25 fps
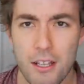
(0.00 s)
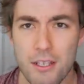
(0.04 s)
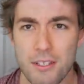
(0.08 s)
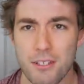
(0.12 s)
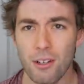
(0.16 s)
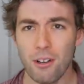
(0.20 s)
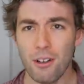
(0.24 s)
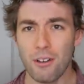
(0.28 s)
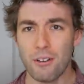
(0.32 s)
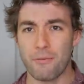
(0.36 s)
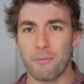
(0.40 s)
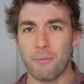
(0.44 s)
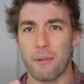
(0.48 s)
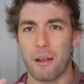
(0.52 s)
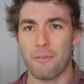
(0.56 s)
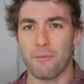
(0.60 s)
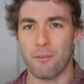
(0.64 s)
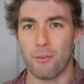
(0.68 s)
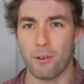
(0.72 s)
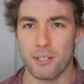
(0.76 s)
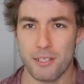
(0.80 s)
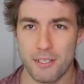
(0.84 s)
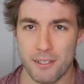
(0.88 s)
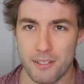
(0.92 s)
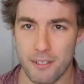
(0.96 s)
Sorry if my
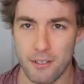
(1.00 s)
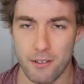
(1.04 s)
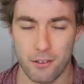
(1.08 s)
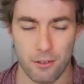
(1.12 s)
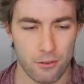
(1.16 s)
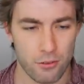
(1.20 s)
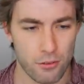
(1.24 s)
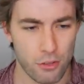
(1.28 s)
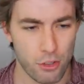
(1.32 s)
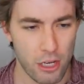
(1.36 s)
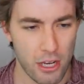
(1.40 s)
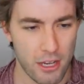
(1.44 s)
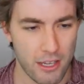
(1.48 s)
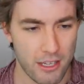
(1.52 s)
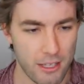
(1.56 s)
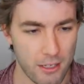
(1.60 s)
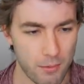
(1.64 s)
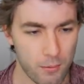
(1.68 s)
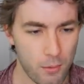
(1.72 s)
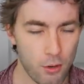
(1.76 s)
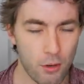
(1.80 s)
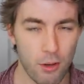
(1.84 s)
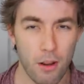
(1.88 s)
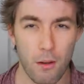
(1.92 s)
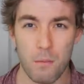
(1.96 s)
voice is a little shaky. I
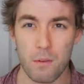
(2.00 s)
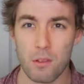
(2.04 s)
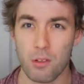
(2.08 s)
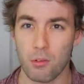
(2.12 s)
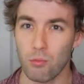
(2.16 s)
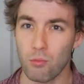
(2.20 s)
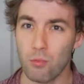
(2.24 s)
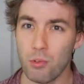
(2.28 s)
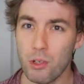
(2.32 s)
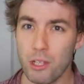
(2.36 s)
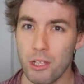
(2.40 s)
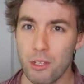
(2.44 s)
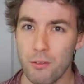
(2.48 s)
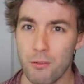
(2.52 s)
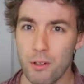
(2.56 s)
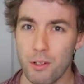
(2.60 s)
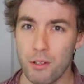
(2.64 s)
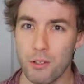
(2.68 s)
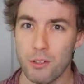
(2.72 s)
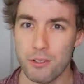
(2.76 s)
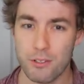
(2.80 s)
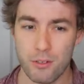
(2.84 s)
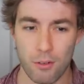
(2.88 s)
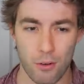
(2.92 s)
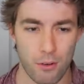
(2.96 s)
woke up with a really,
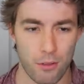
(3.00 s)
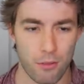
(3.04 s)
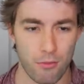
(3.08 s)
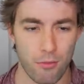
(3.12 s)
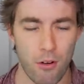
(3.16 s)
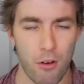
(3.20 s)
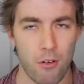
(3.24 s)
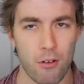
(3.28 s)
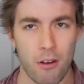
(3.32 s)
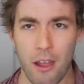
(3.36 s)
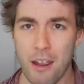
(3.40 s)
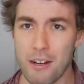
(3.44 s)
really sore throat.